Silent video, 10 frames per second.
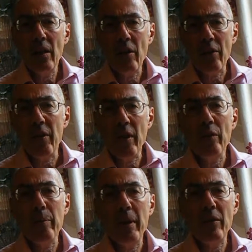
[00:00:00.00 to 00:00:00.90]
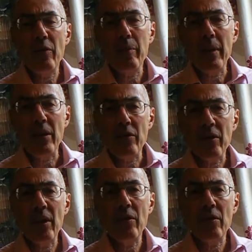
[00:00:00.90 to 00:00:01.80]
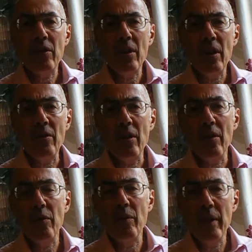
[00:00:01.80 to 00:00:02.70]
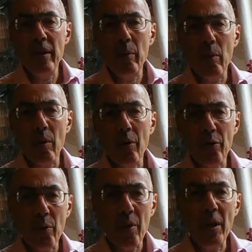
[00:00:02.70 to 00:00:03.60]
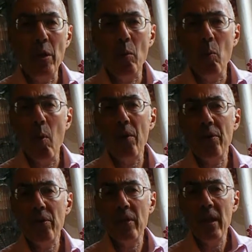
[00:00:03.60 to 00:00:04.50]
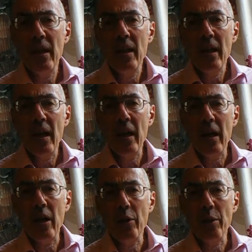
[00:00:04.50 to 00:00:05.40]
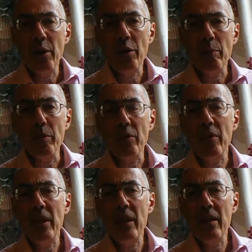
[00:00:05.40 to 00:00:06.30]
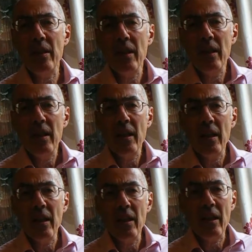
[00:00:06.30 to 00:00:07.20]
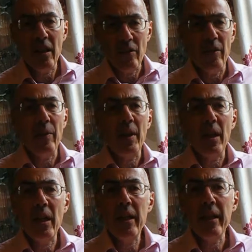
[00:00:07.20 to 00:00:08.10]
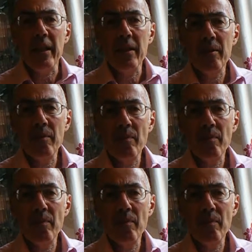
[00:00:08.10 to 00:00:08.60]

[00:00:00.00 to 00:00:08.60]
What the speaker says: Does the information make sense? Is it really the sort of thing you want? Are you going to proceed? Is everything clear?